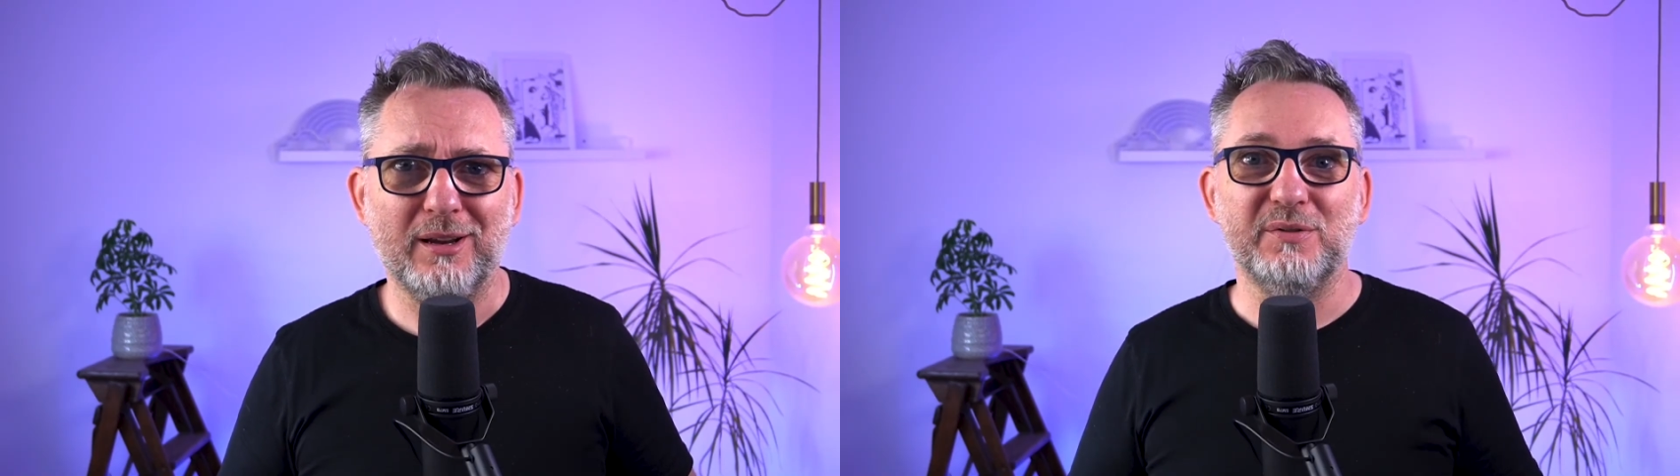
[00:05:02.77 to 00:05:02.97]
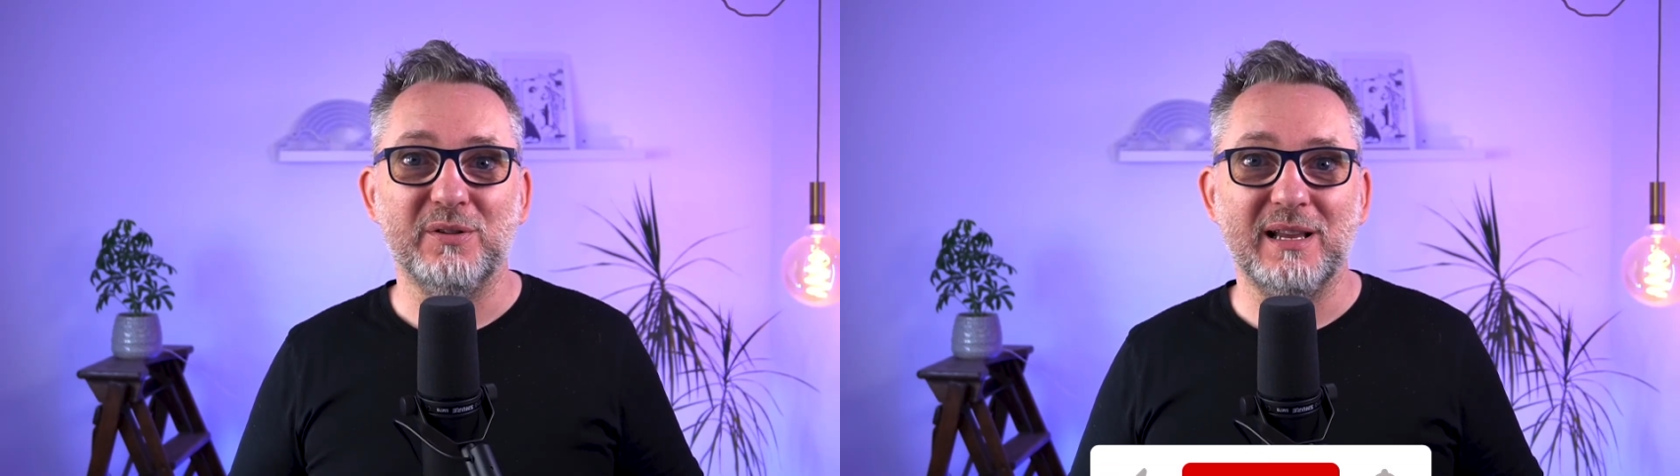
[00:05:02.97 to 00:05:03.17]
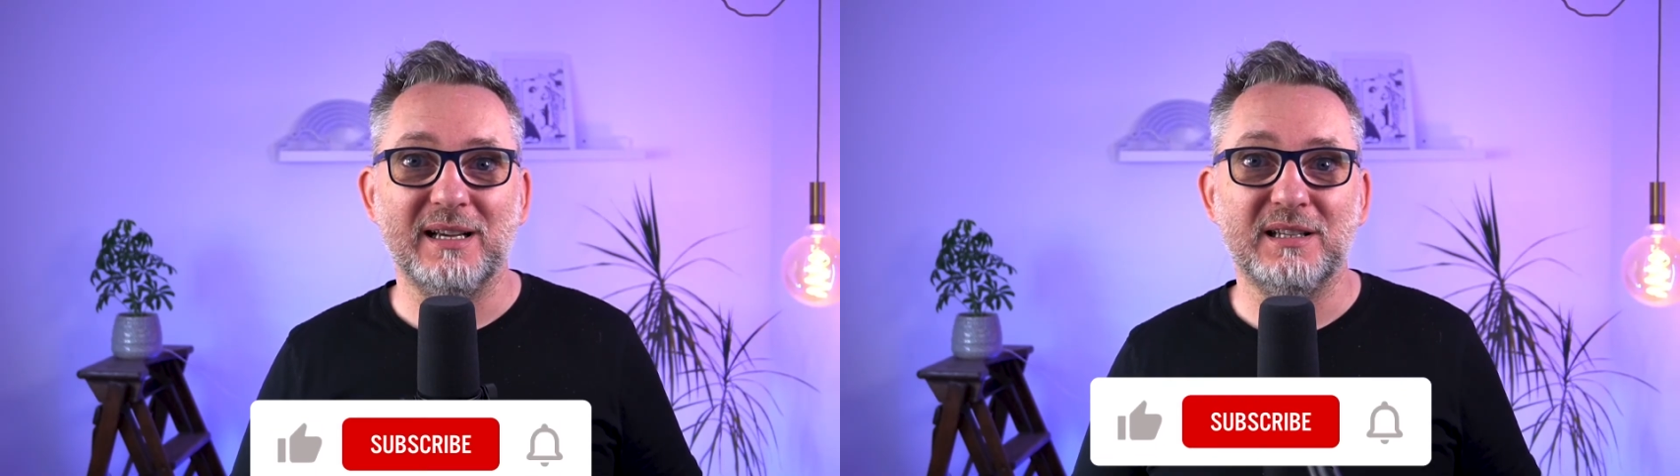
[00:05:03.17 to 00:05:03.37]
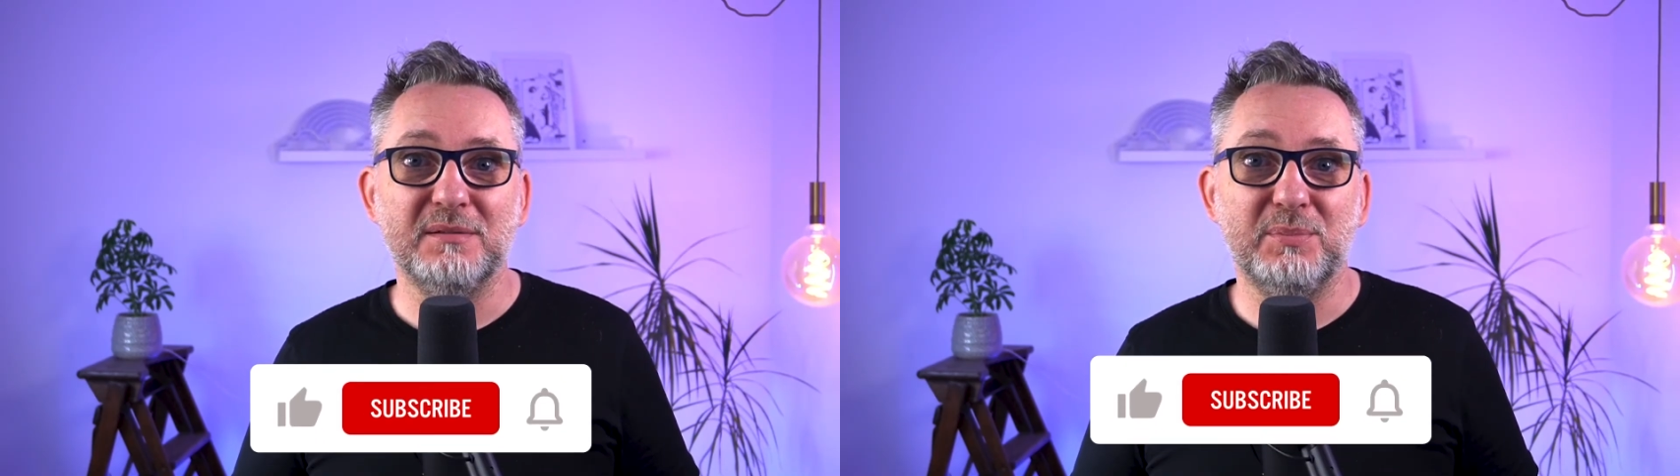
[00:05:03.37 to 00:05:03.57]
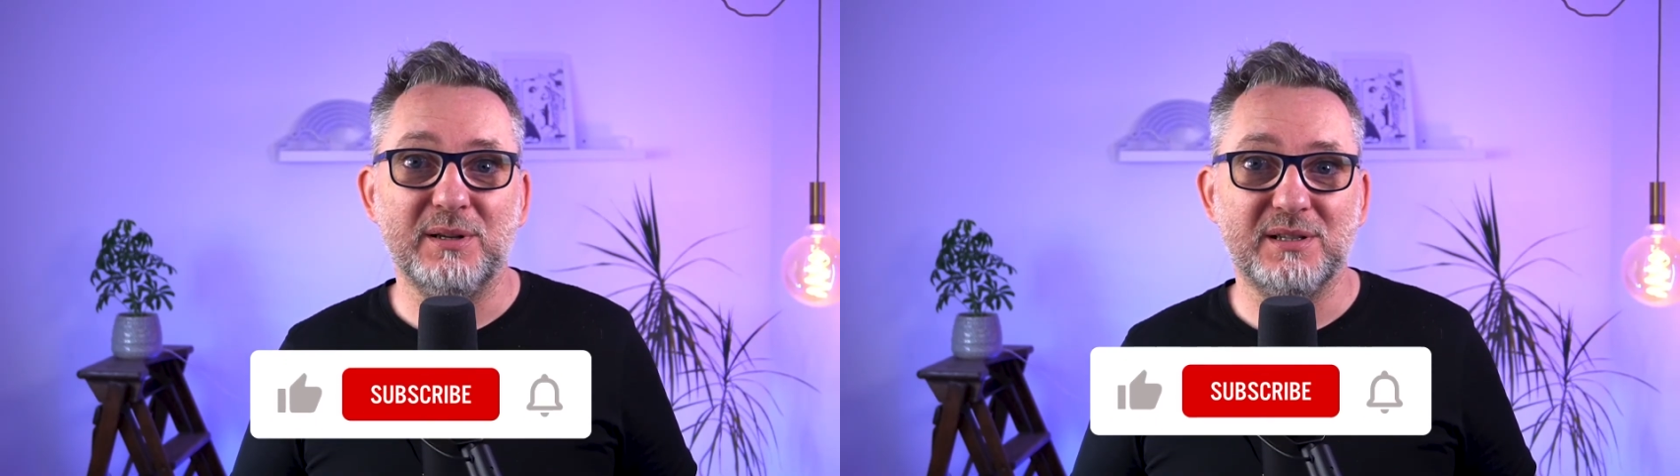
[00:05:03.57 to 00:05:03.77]
If you liked
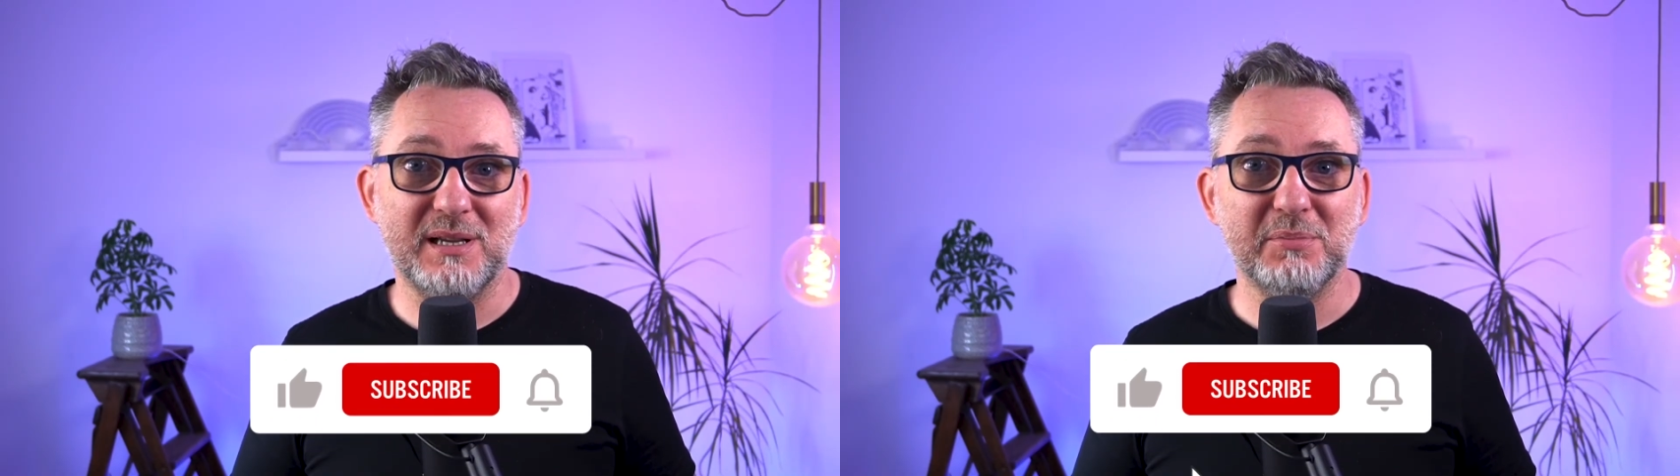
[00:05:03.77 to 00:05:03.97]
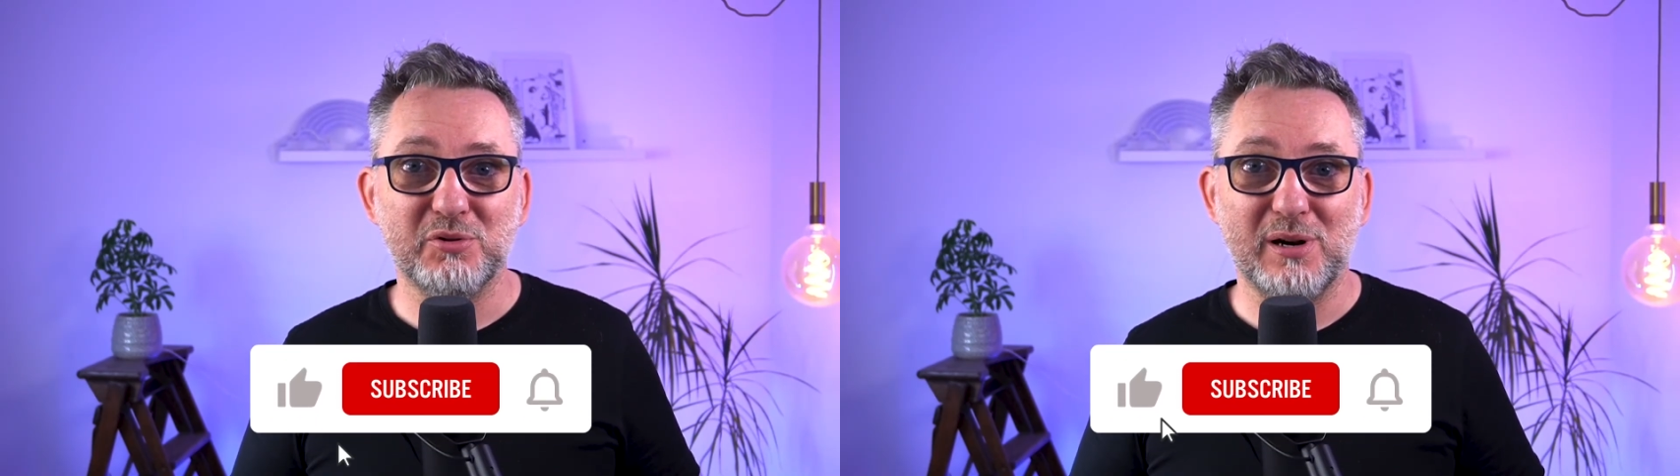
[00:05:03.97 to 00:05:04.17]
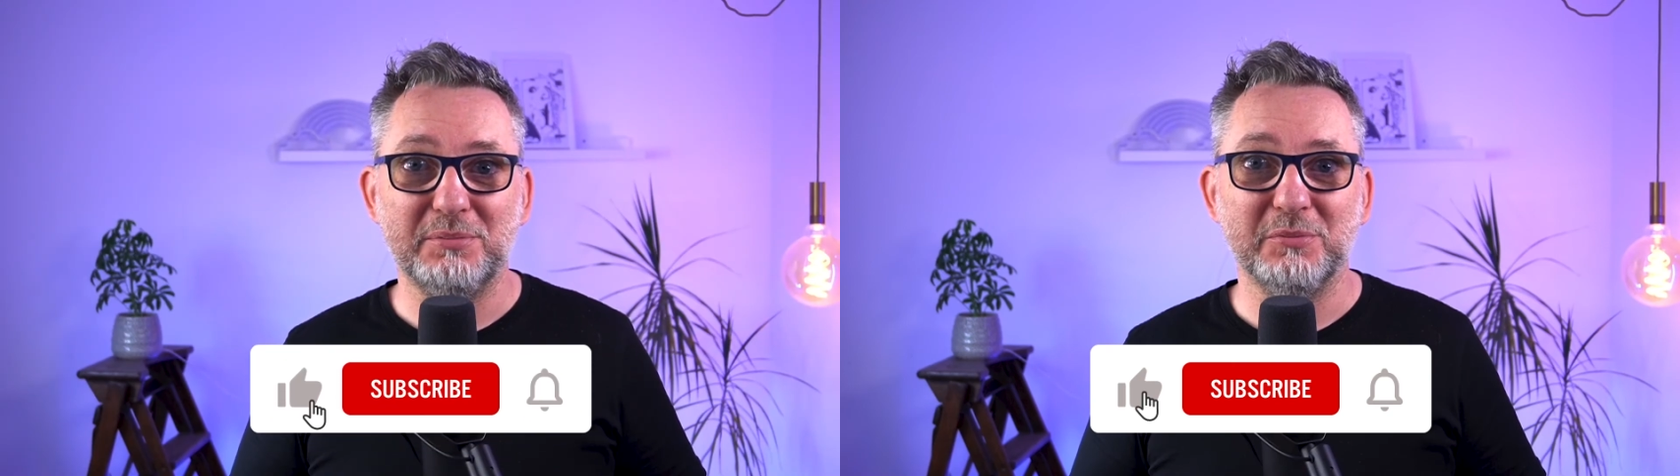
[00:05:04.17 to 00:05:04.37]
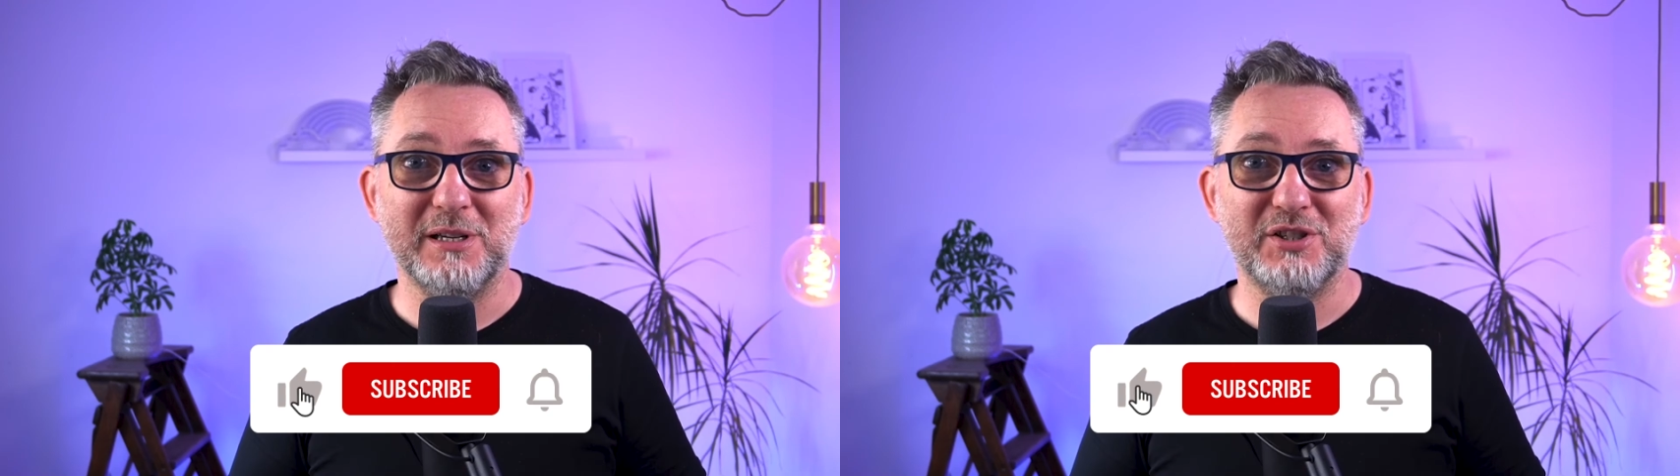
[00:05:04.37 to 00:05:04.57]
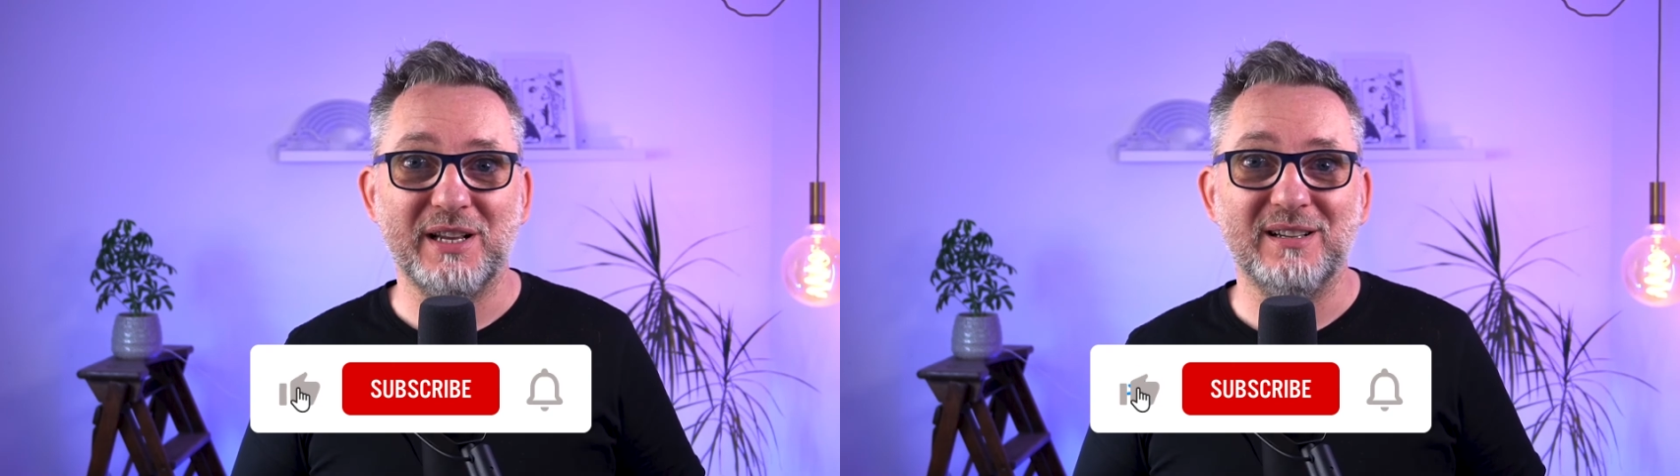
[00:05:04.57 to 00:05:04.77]
it, please subscribe to
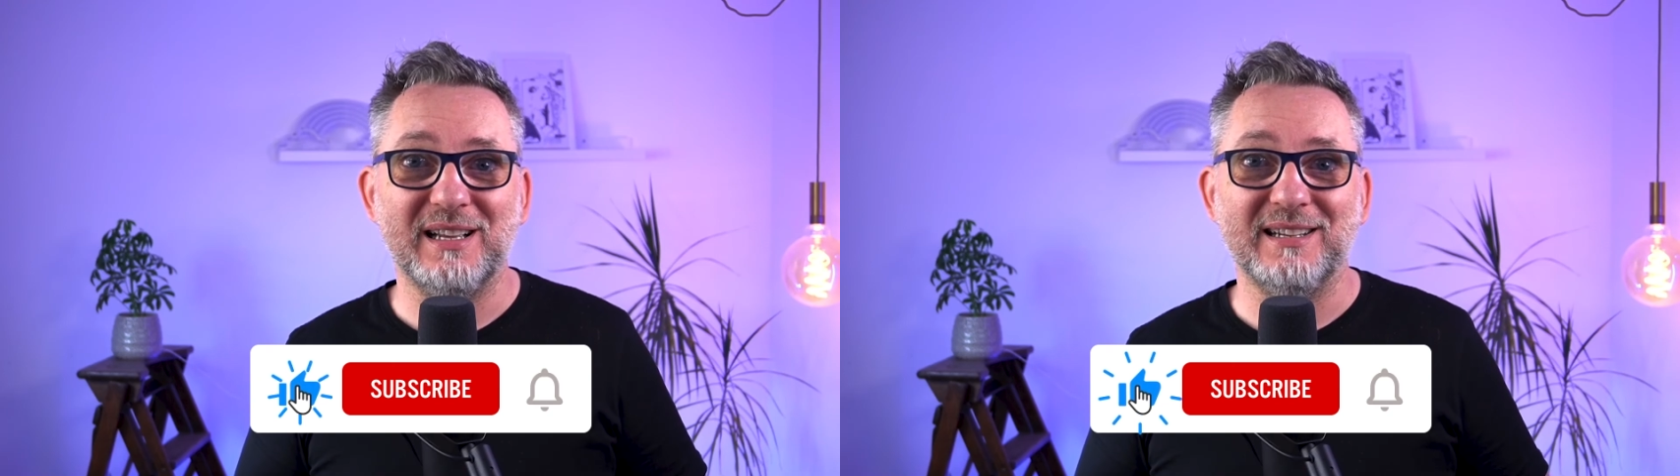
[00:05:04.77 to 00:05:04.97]
my channel